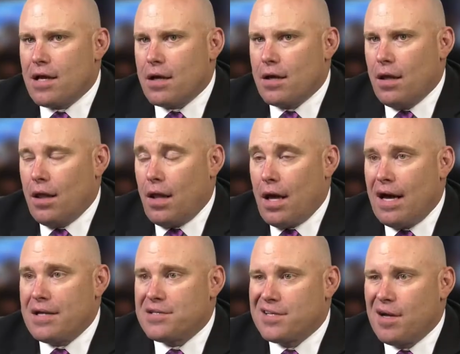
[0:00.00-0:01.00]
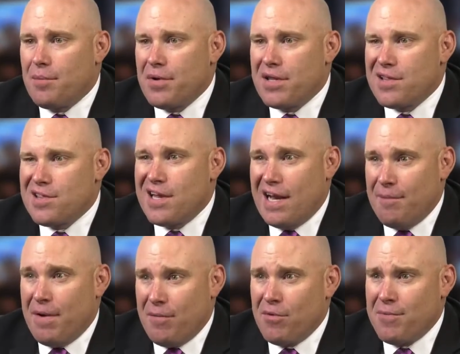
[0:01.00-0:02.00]
talk a lot to companies,
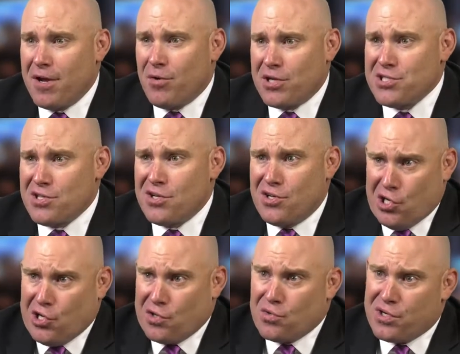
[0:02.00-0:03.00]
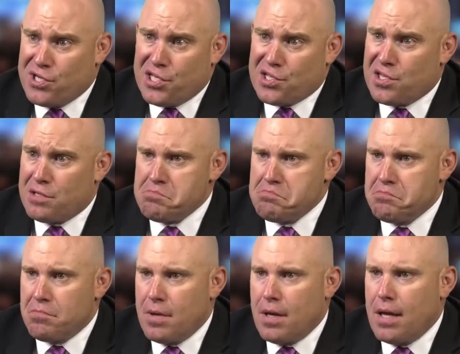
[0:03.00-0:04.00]
and one of my questions is, are you guys want a DSE?
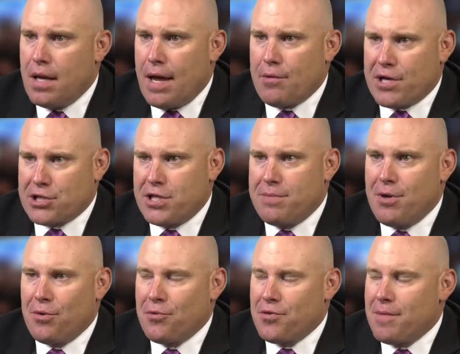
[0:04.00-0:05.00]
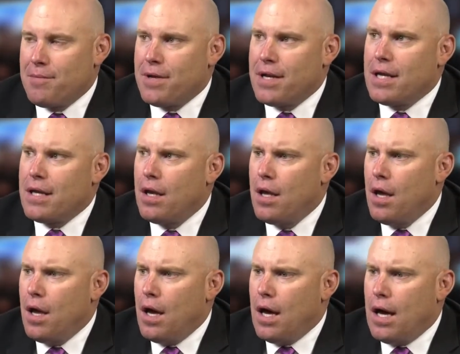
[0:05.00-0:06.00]
And I was actually emailing with somebody,
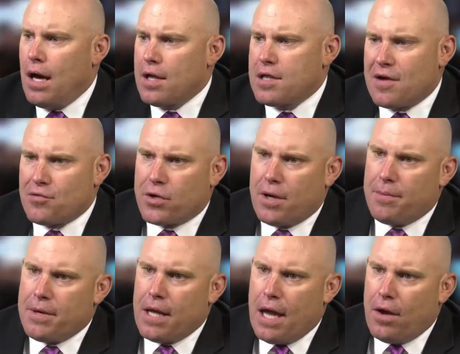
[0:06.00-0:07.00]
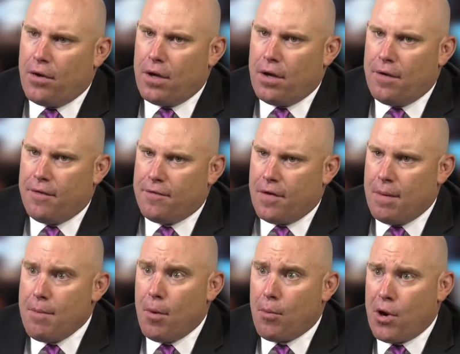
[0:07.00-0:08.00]
a software company out
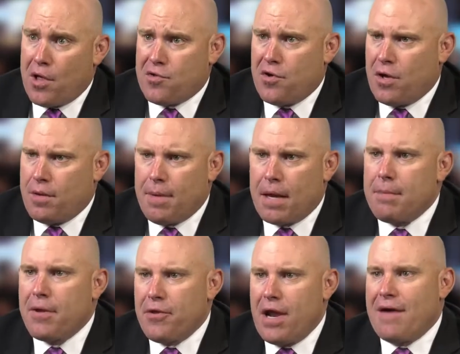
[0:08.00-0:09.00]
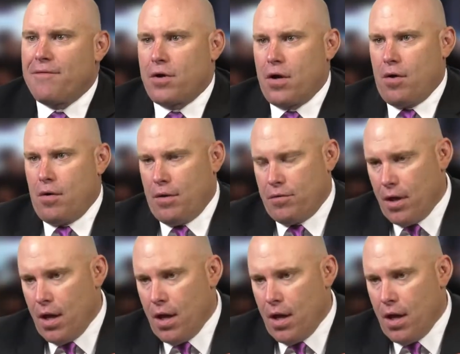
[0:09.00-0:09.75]
of Melbourne, Australia. About a month and a half ago,